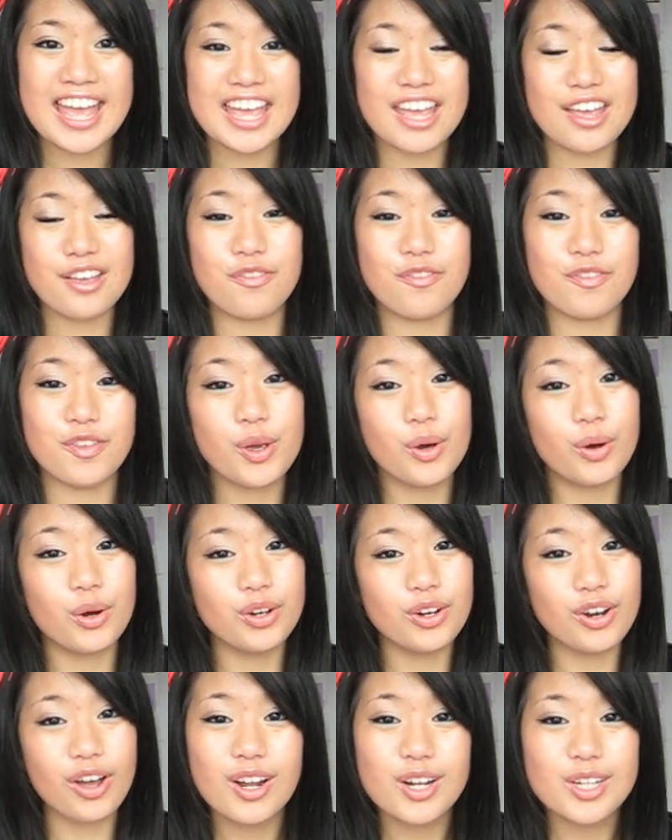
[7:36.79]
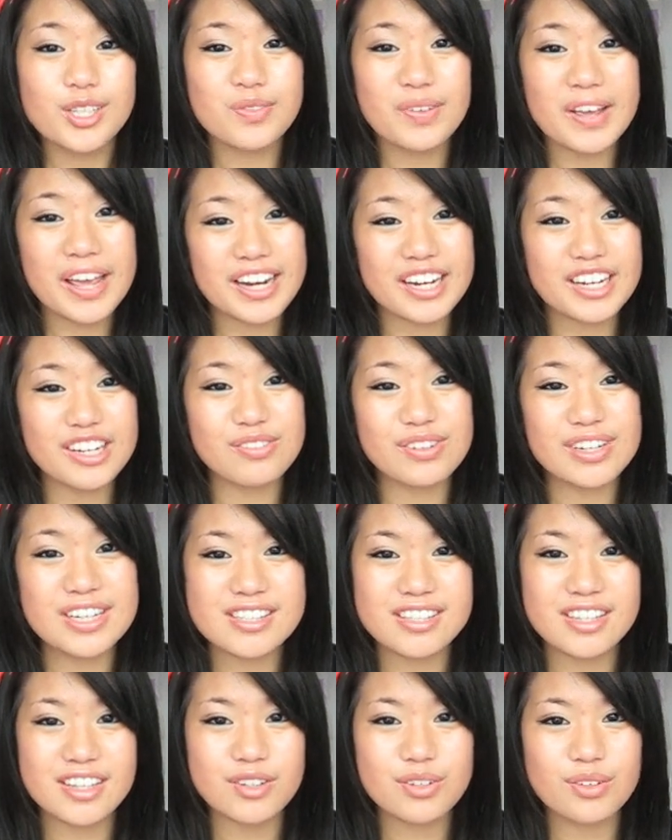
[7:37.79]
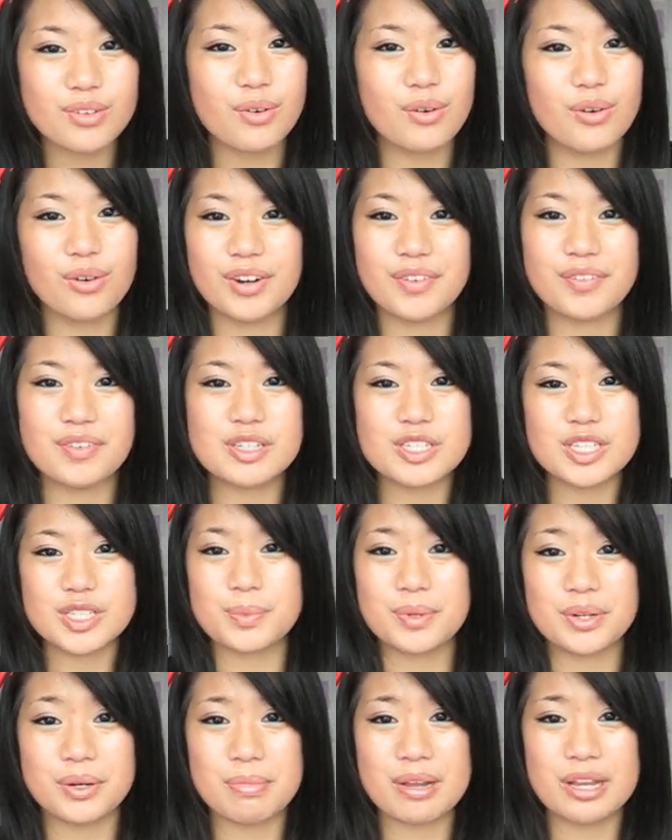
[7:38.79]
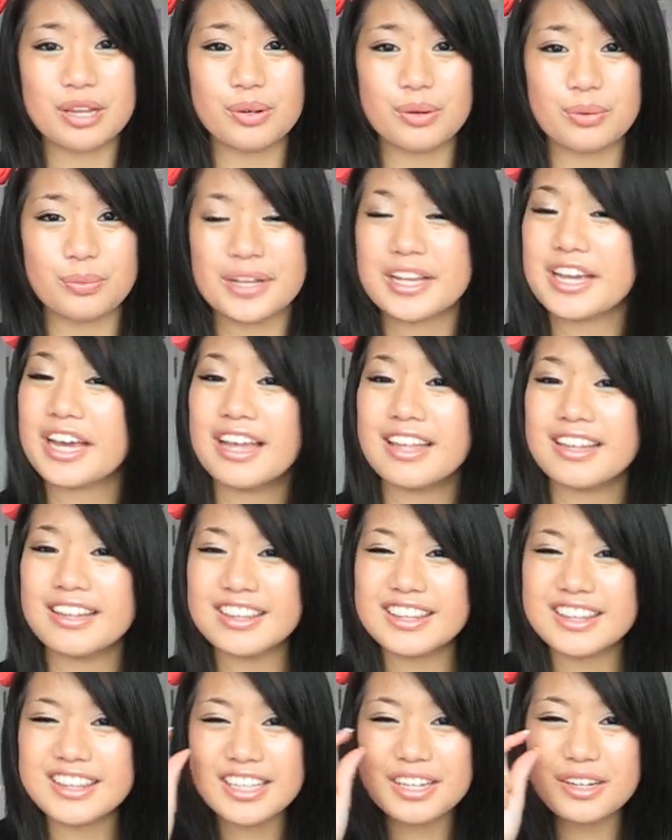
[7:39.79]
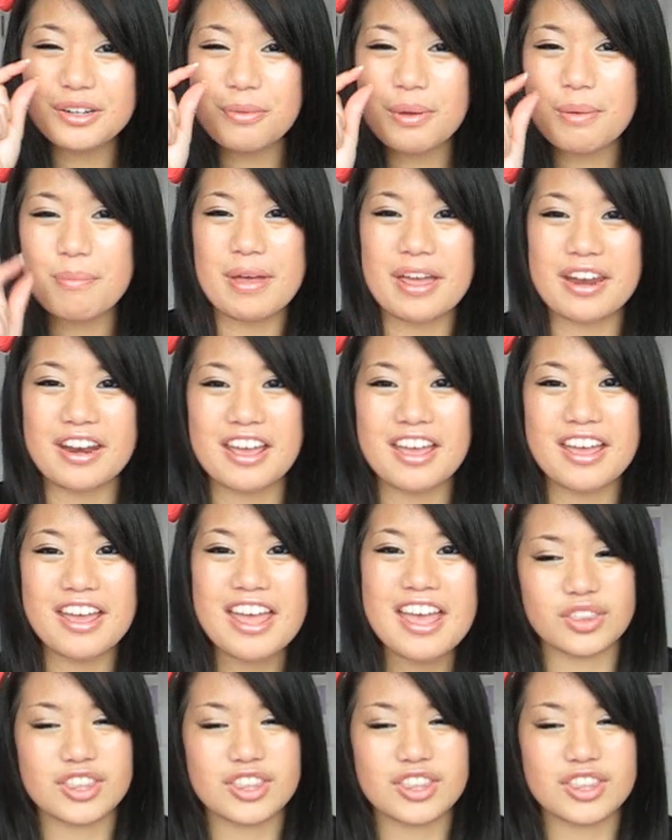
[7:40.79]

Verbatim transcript: If you're not for any reason, or if you just want to make your week a little bit better,